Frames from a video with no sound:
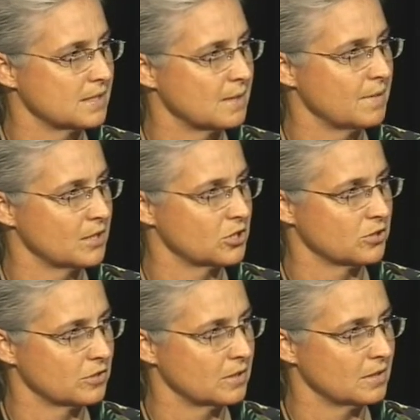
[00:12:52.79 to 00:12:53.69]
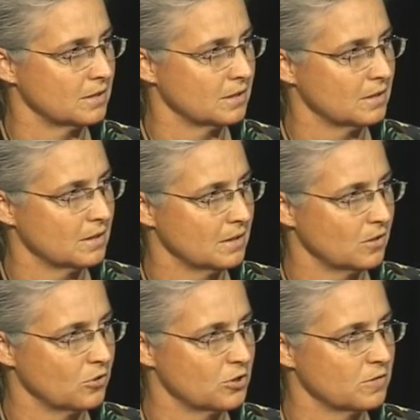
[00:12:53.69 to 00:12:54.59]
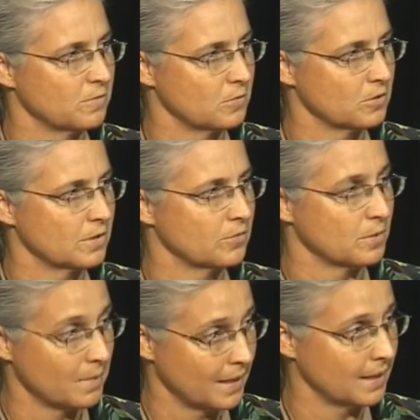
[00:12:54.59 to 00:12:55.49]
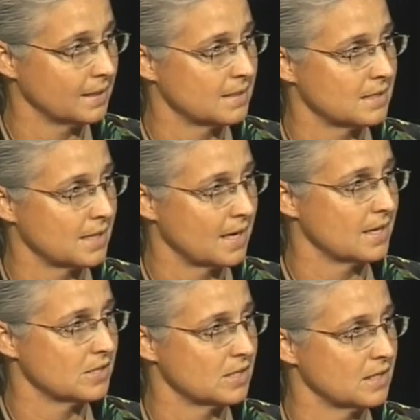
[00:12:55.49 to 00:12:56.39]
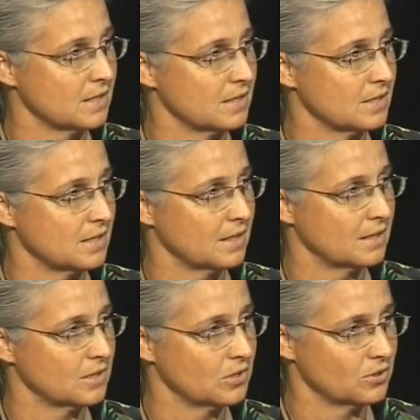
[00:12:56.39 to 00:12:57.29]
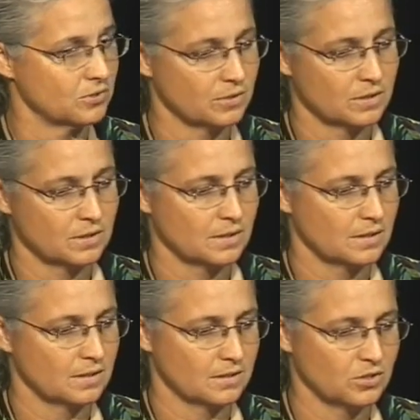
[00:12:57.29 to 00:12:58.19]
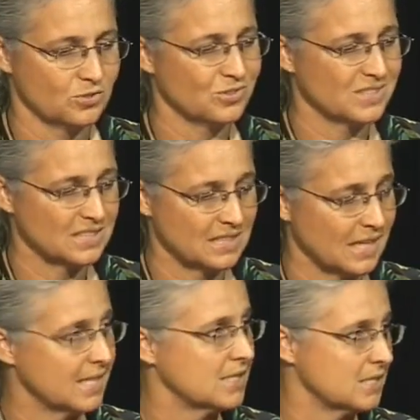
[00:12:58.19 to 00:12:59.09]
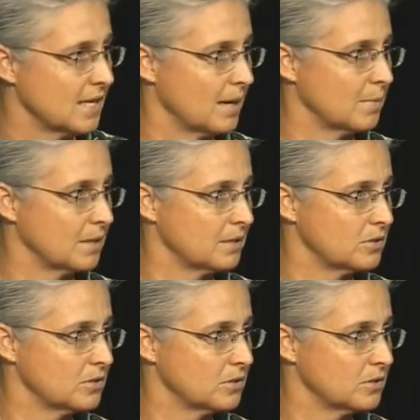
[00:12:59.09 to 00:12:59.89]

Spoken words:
They make sure that the ocean floor remains as is and to do less damage